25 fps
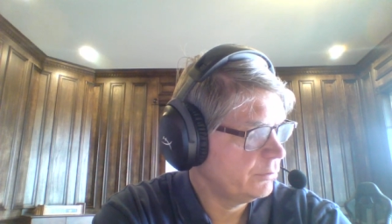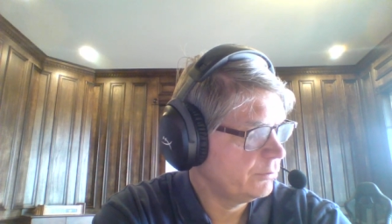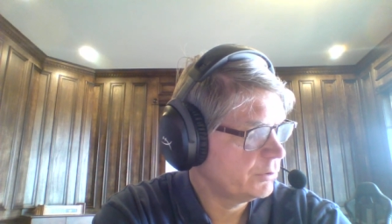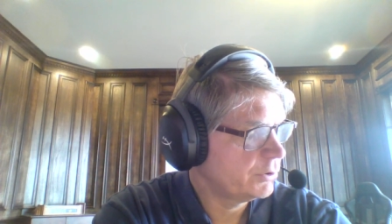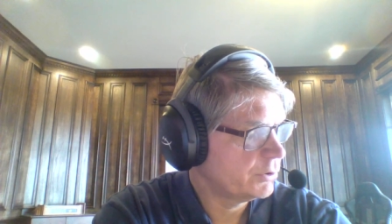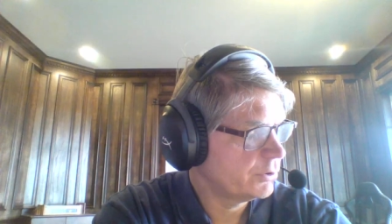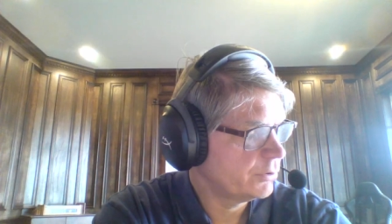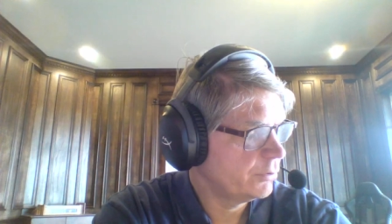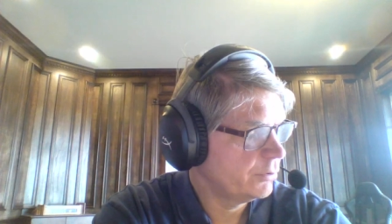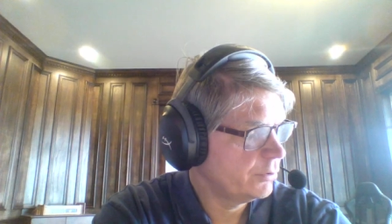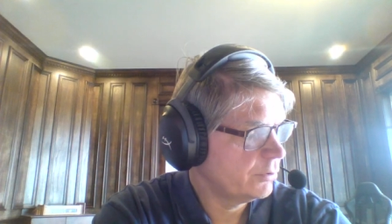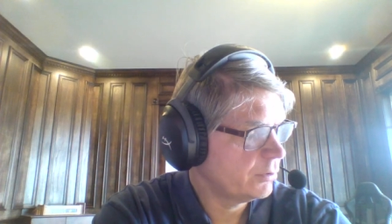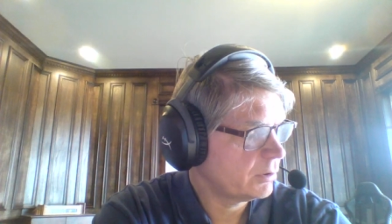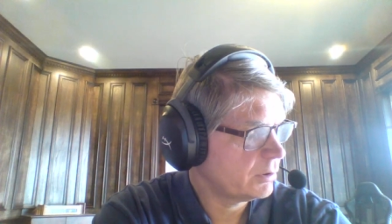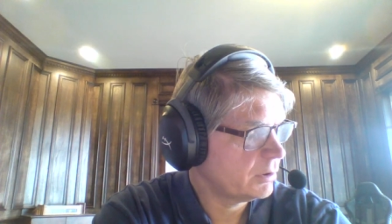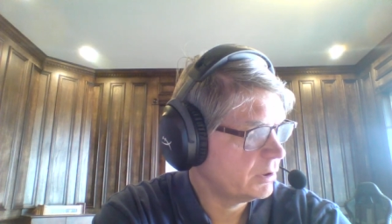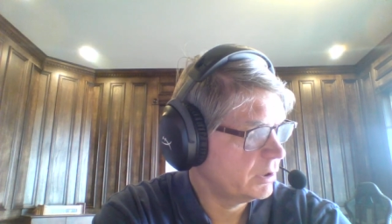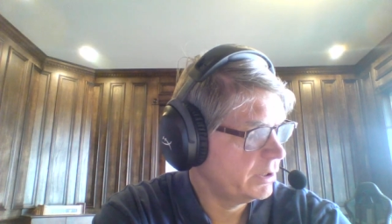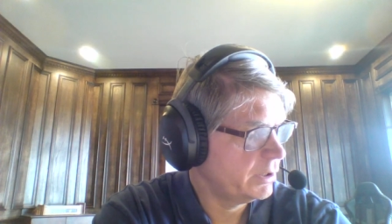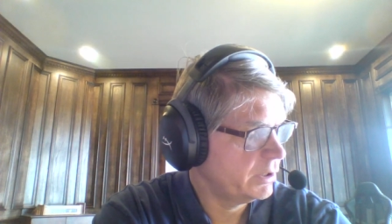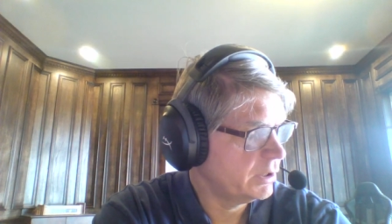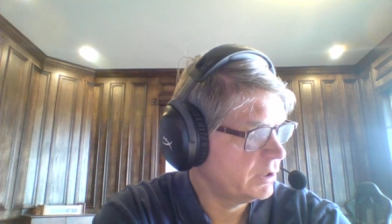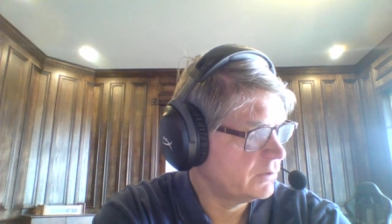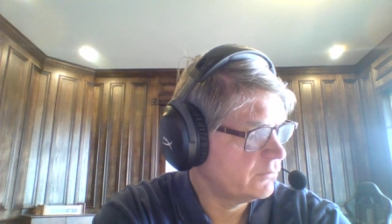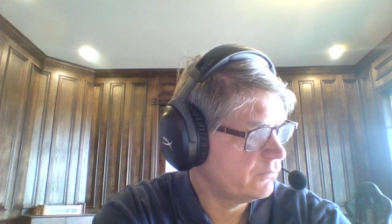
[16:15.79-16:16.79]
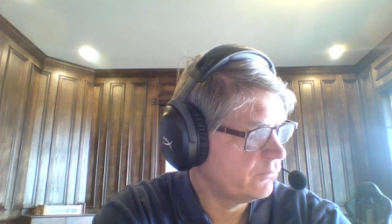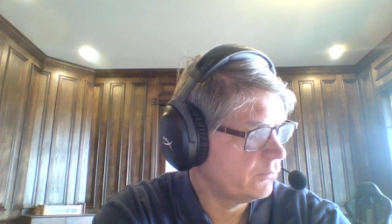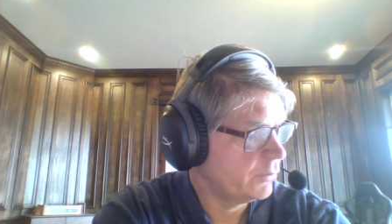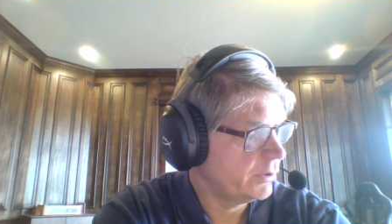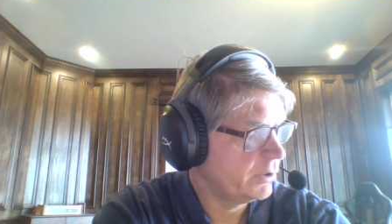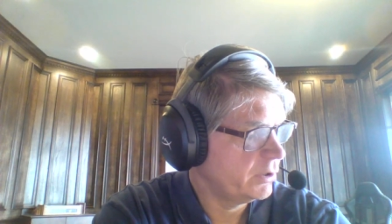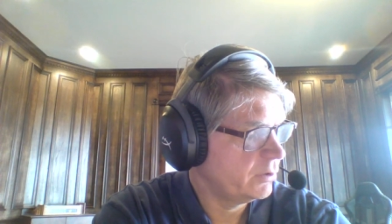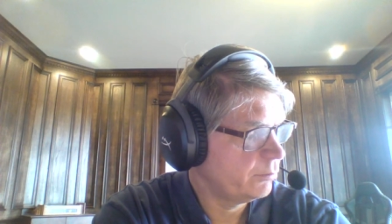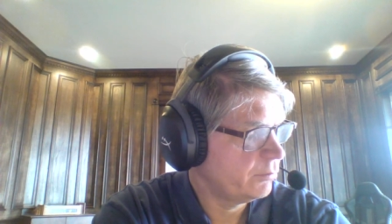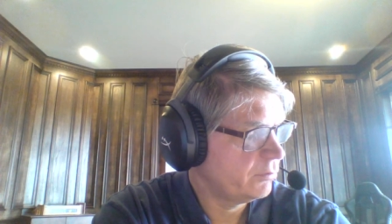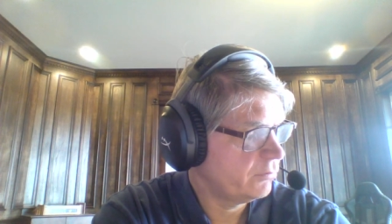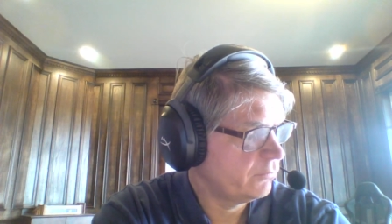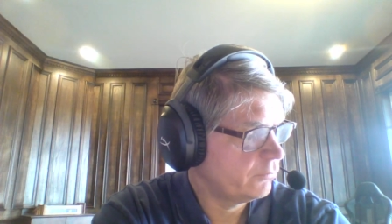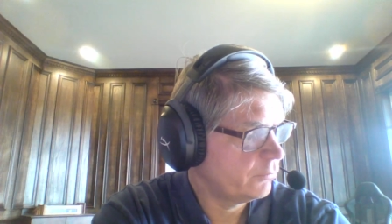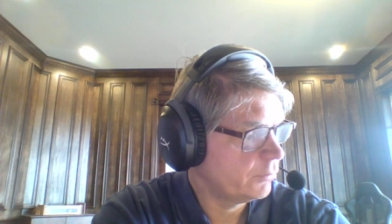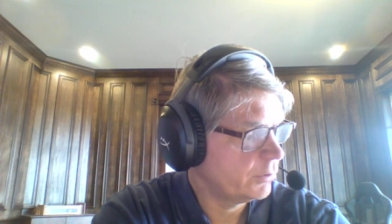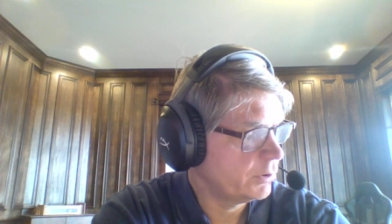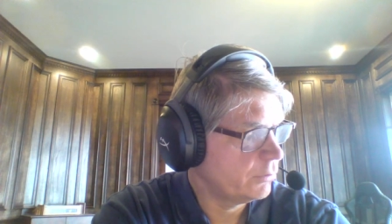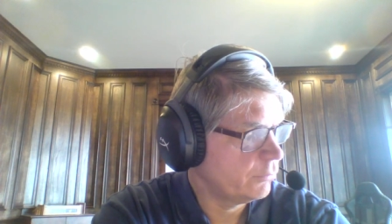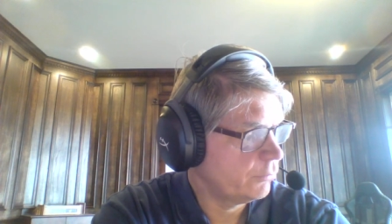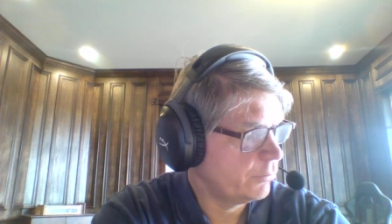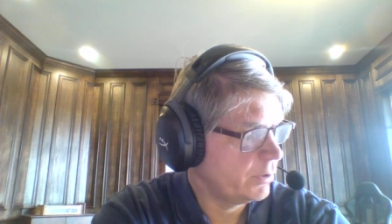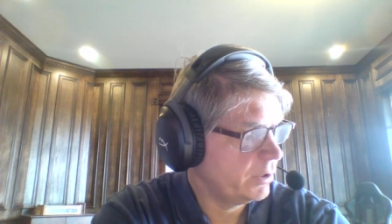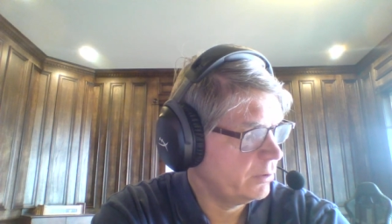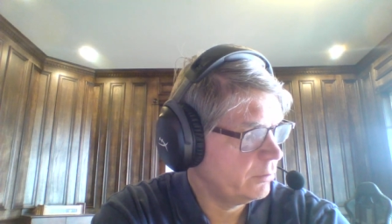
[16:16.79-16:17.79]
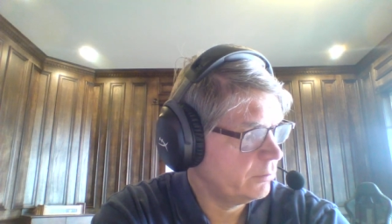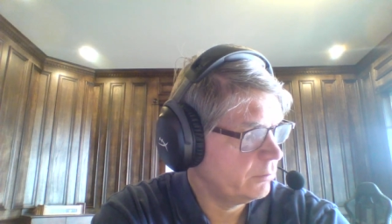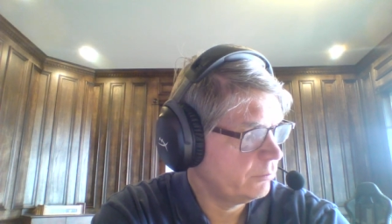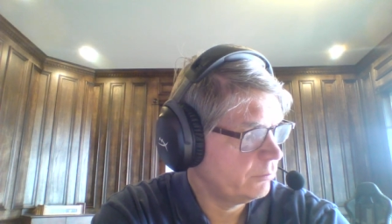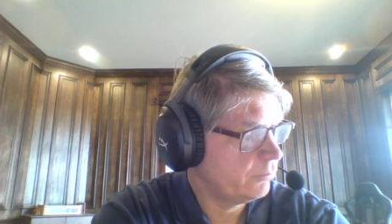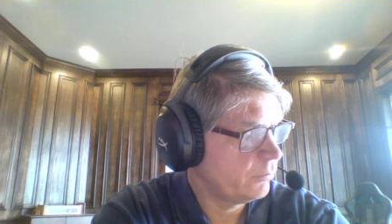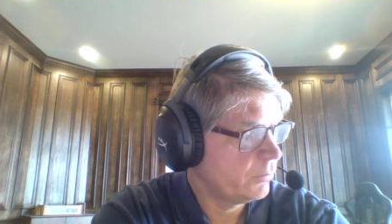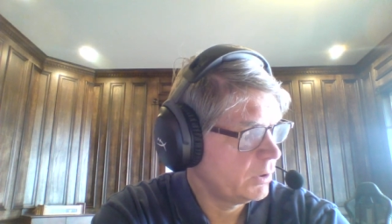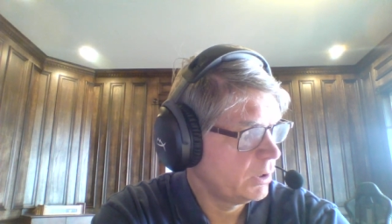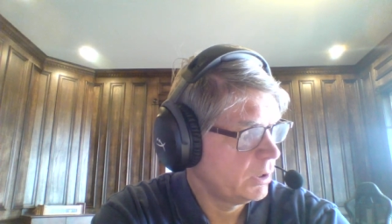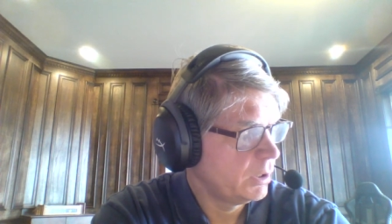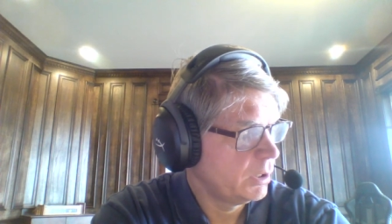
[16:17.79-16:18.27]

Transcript: ensure your client has voided before you weigh them?